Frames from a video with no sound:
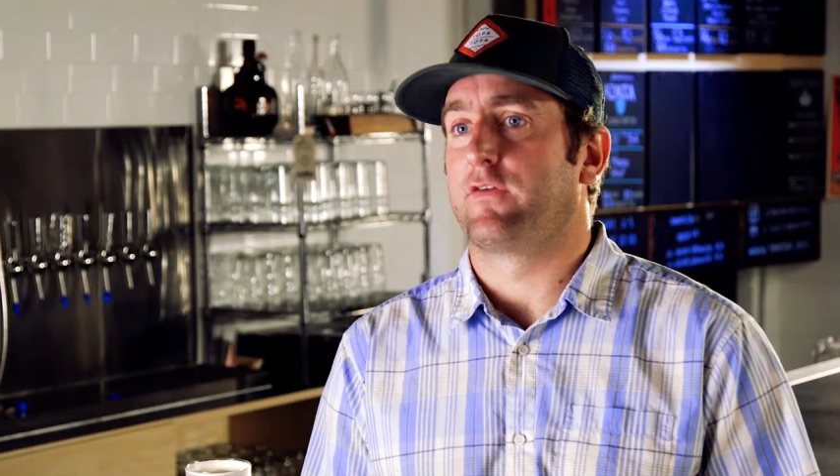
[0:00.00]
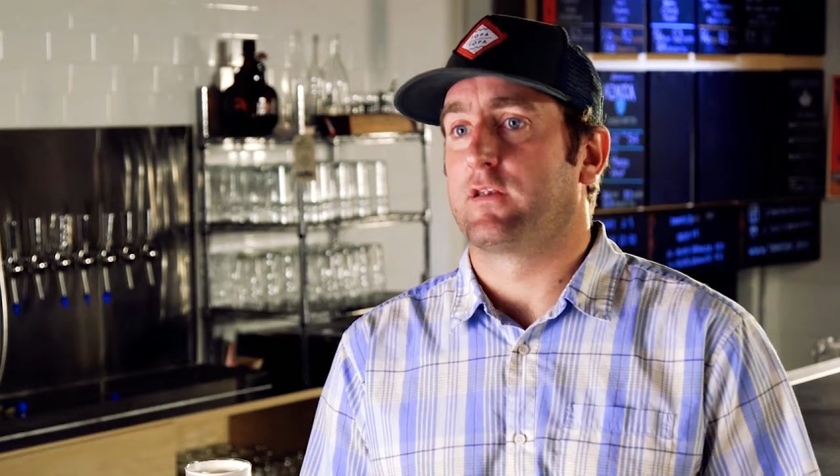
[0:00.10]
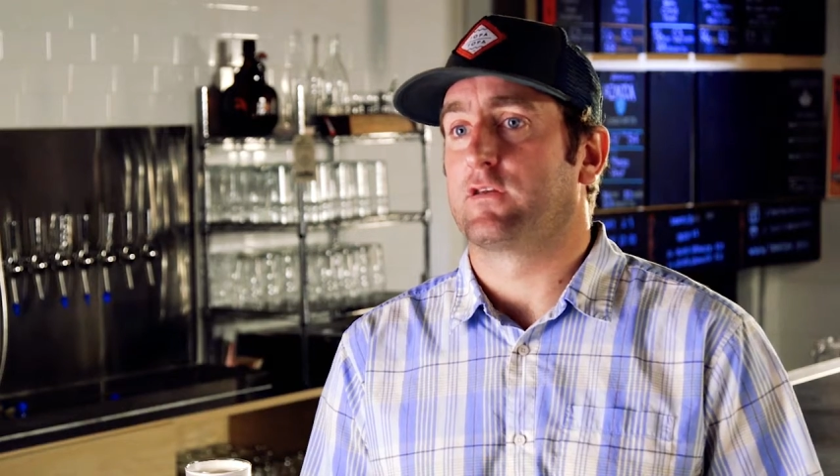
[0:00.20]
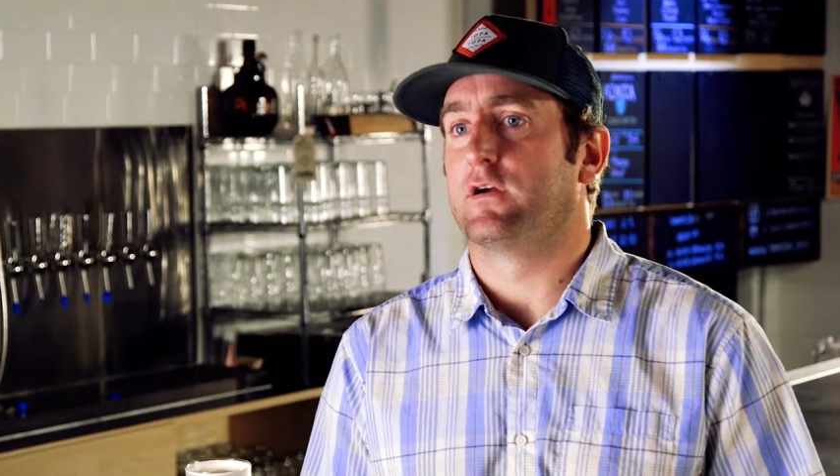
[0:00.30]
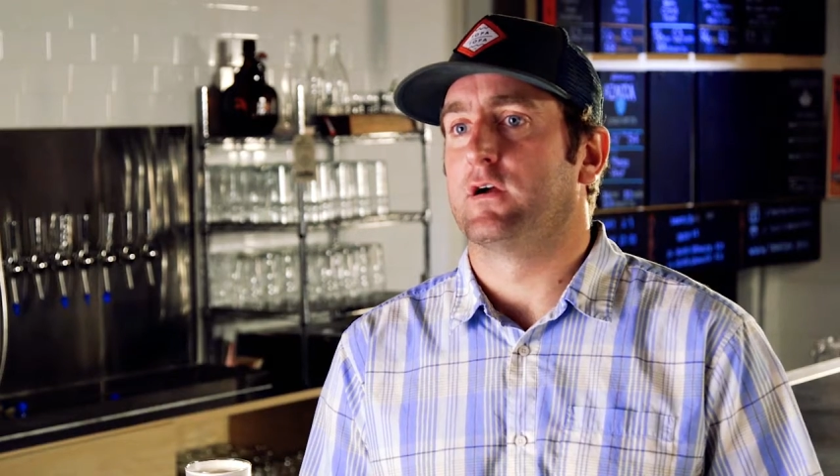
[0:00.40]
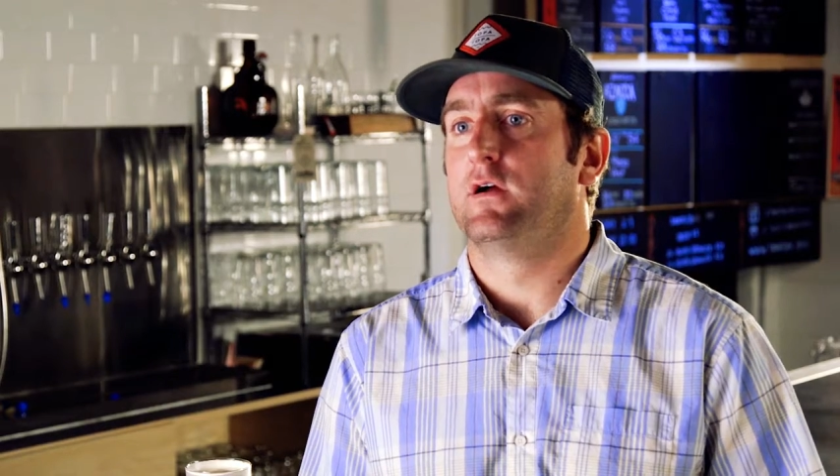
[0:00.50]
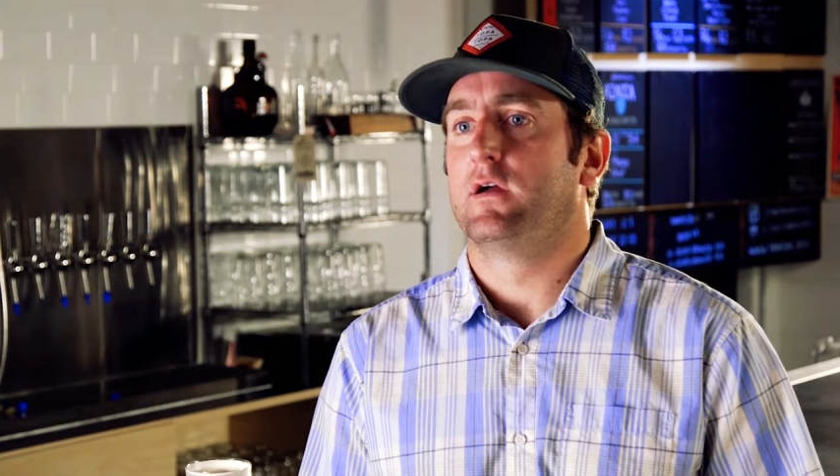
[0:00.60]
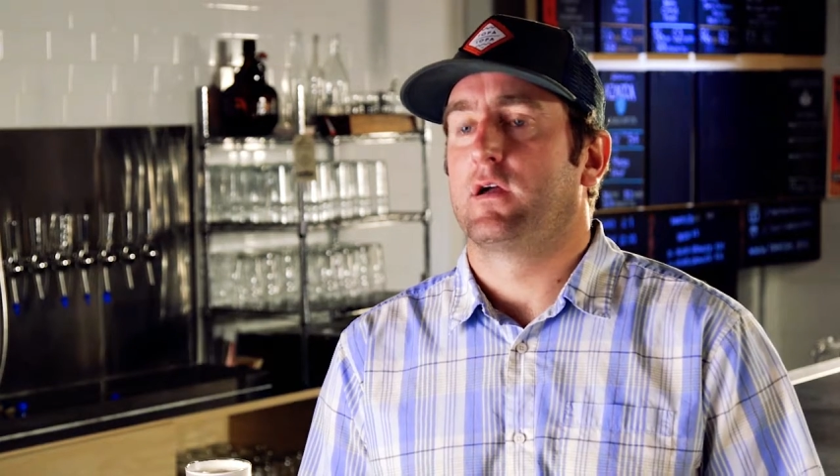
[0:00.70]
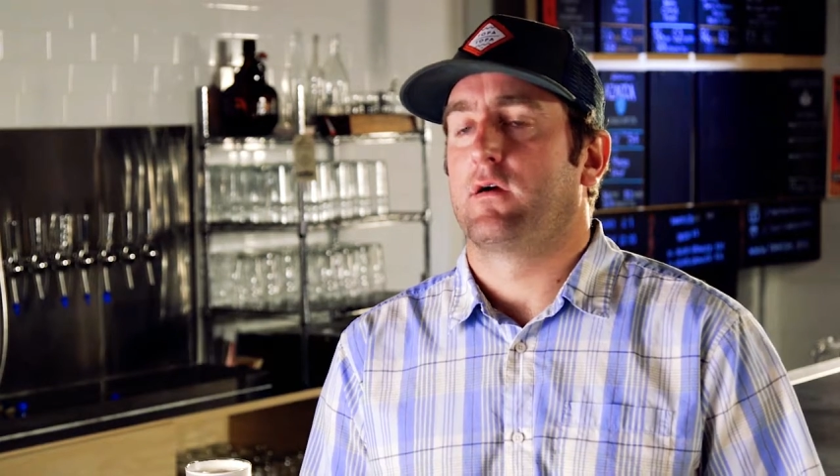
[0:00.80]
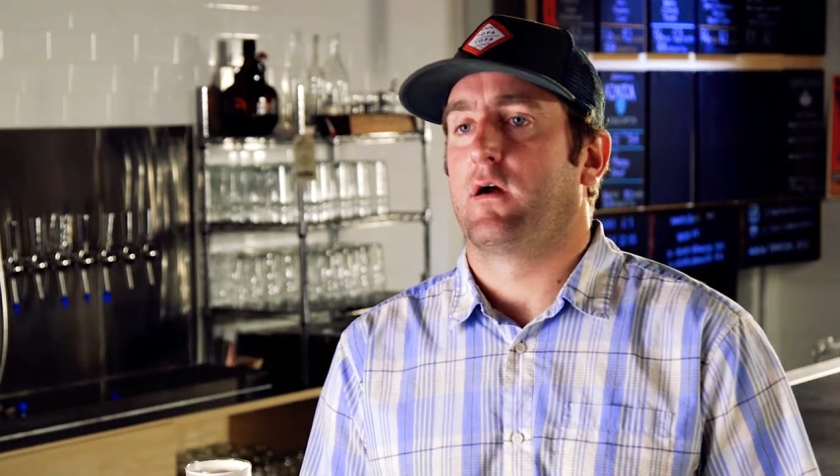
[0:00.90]
of Ventura
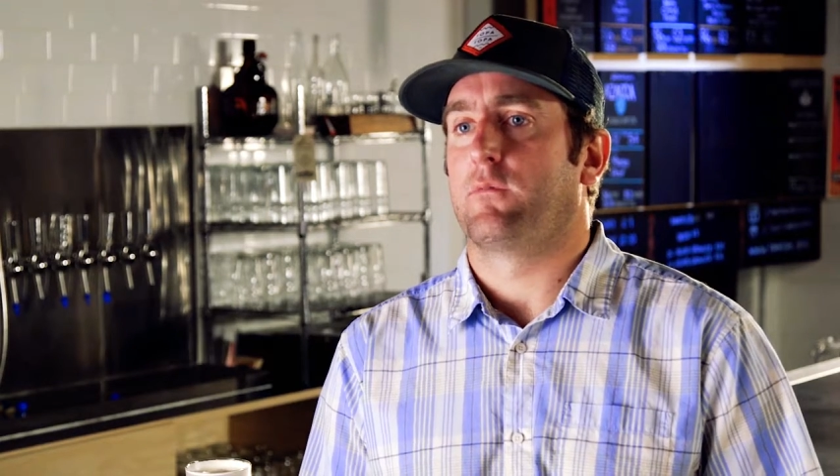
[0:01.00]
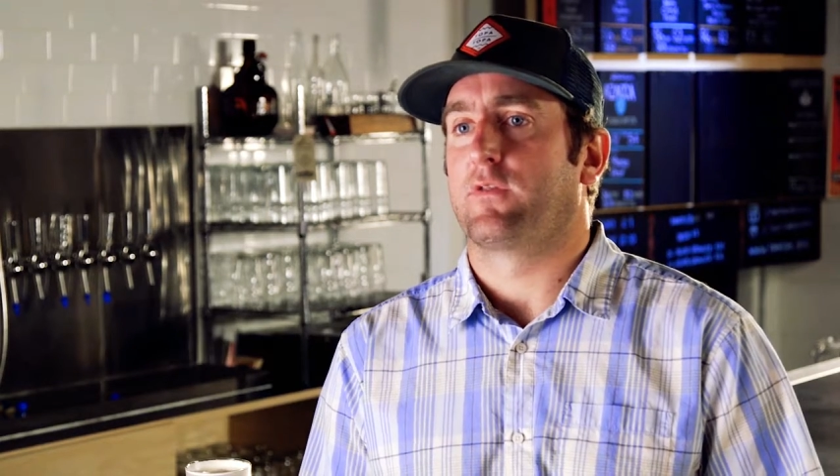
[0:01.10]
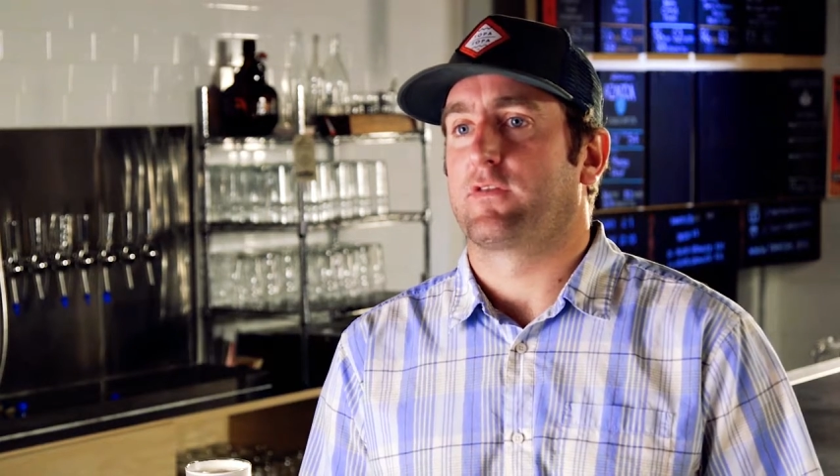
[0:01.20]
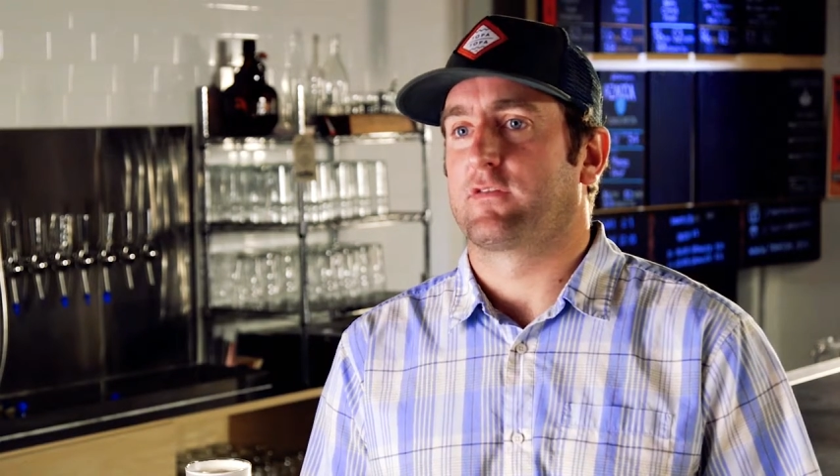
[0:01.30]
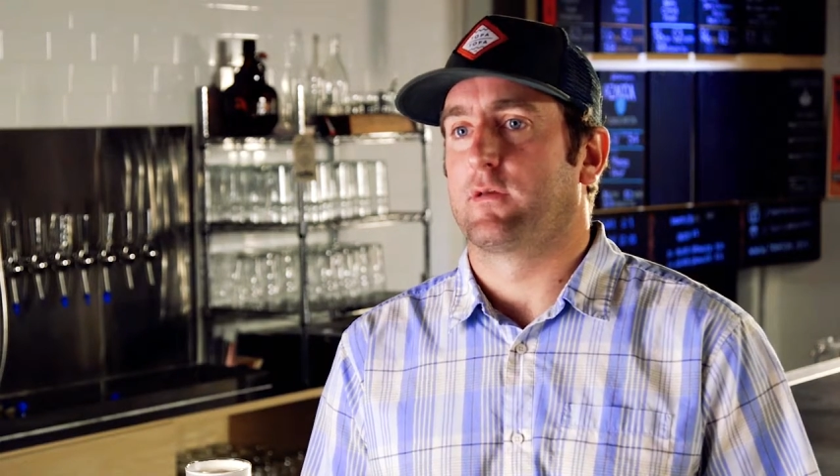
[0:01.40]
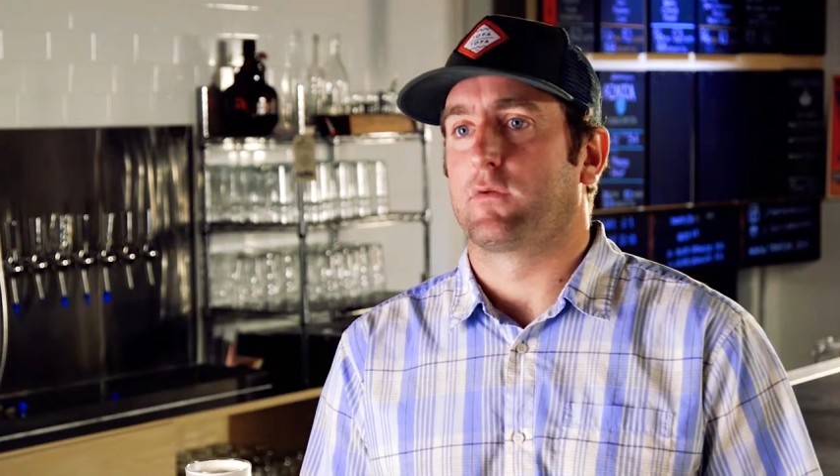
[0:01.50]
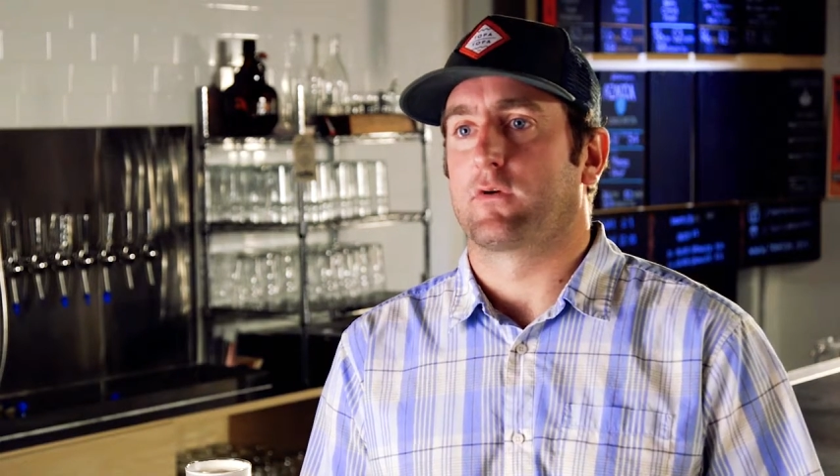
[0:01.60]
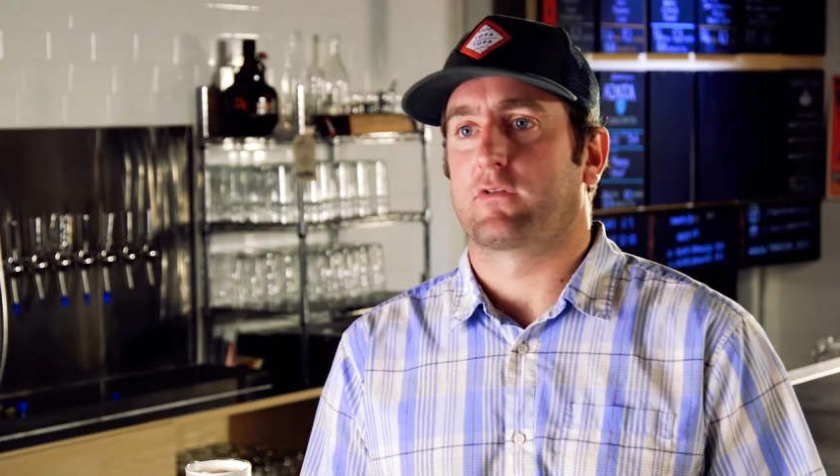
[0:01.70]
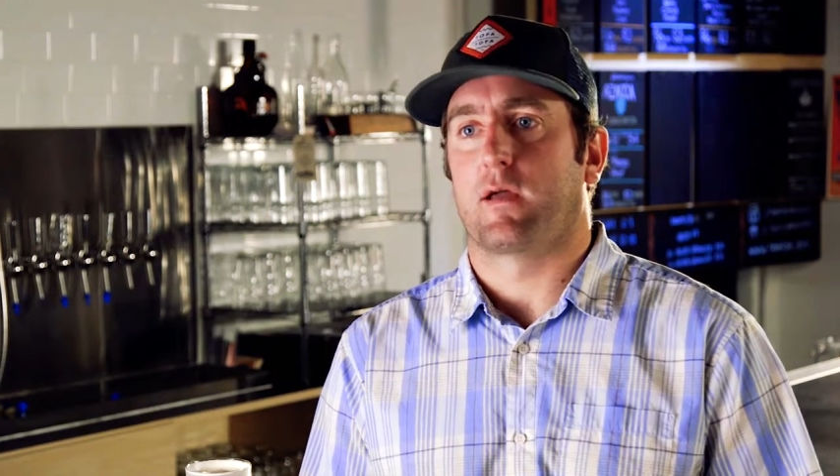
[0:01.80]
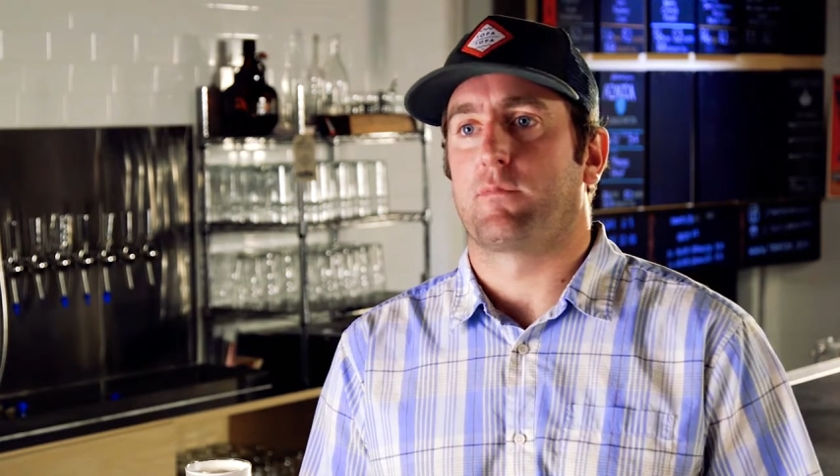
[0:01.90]
with a
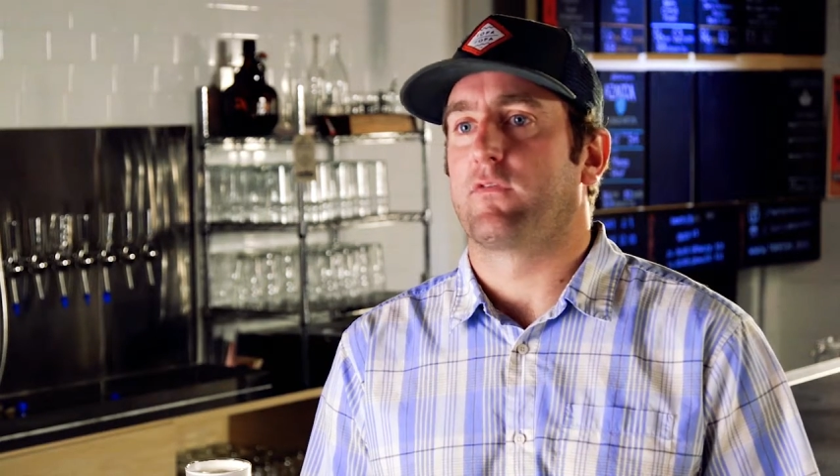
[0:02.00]
similar type